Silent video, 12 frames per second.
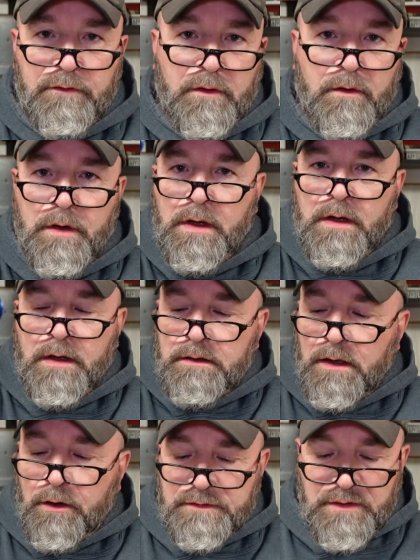So,
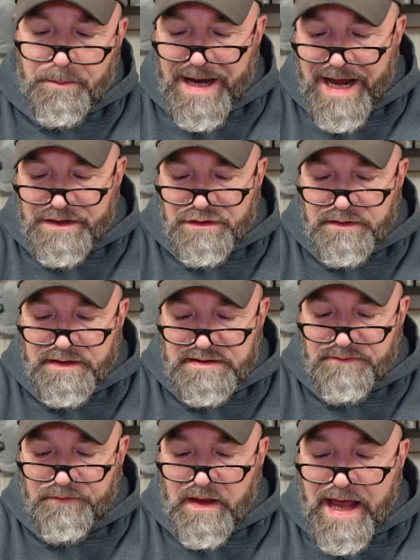you know, so imagine this
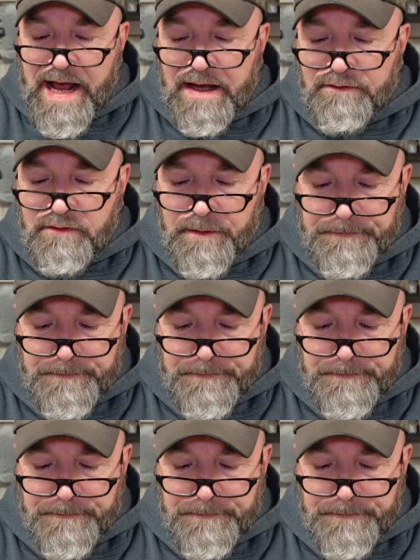flask.